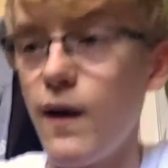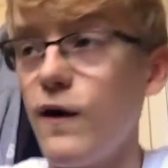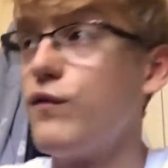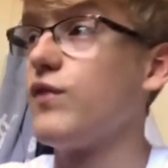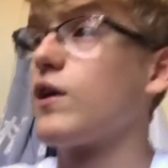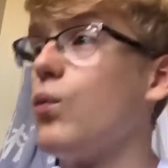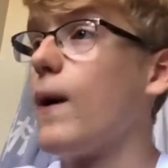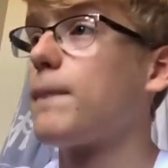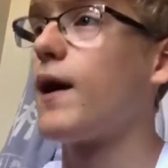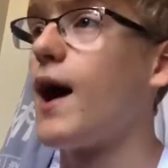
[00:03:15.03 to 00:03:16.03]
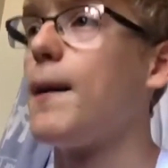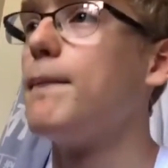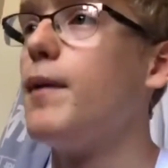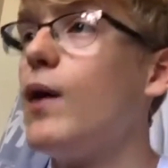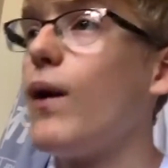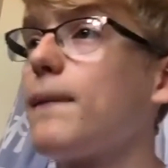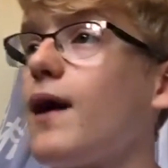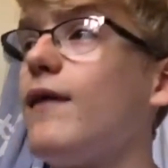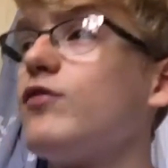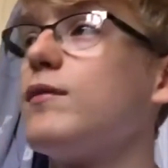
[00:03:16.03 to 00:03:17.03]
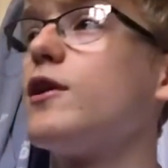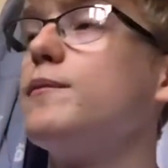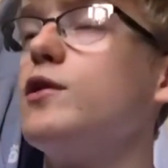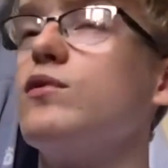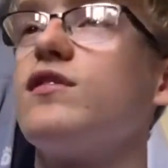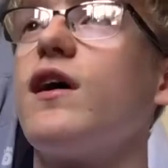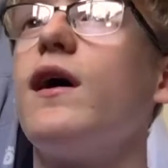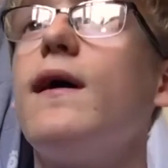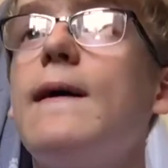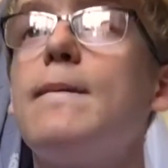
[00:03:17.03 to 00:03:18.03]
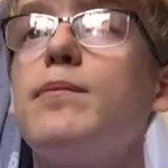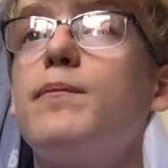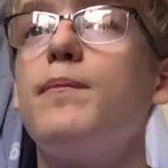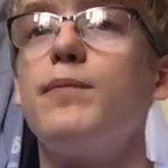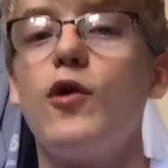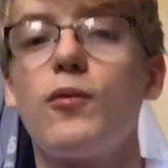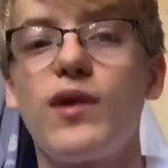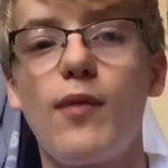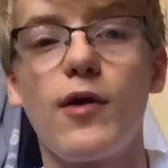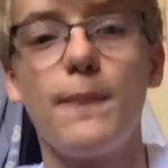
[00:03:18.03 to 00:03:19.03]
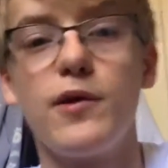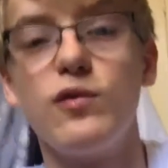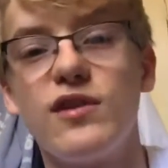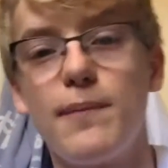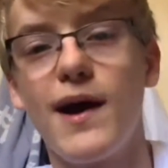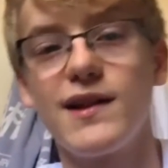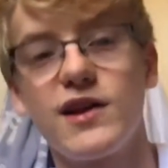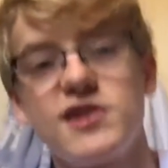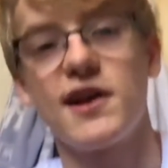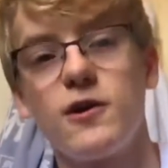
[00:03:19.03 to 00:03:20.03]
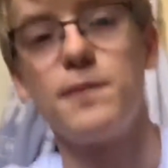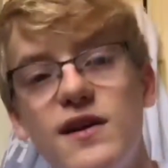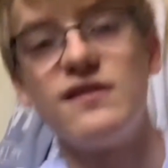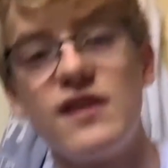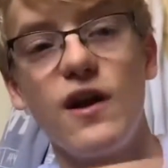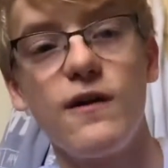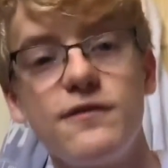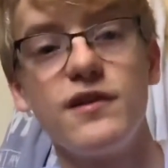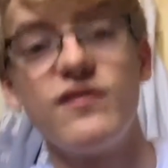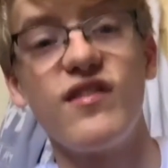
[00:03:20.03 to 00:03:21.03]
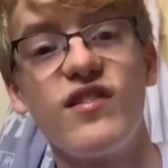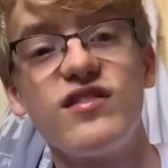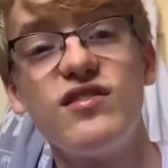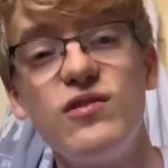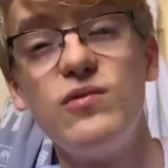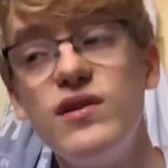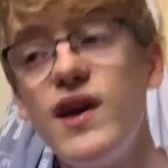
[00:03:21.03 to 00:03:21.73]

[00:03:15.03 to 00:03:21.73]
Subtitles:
hopefully like a webcam, better webcam for my computer, upgrade my computer, buy like a shadow PC hopefully very, very soon.